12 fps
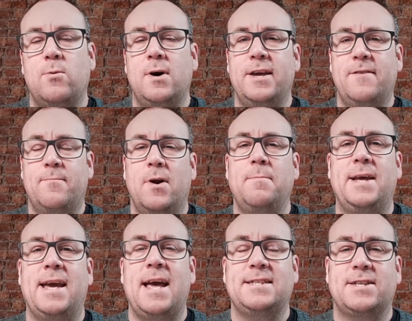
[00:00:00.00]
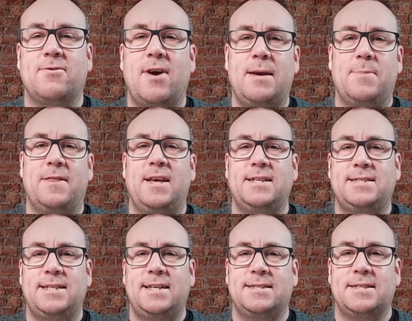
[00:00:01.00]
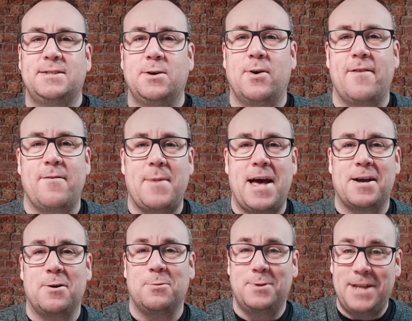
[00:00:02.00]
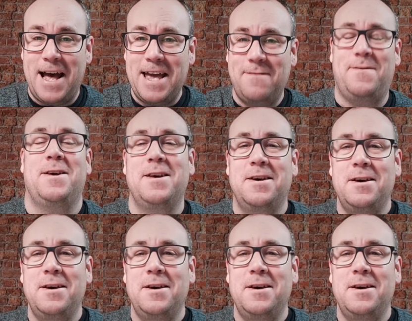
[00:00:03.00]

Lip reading: Well, you've probably guessed already, but this is the story of a man called Dave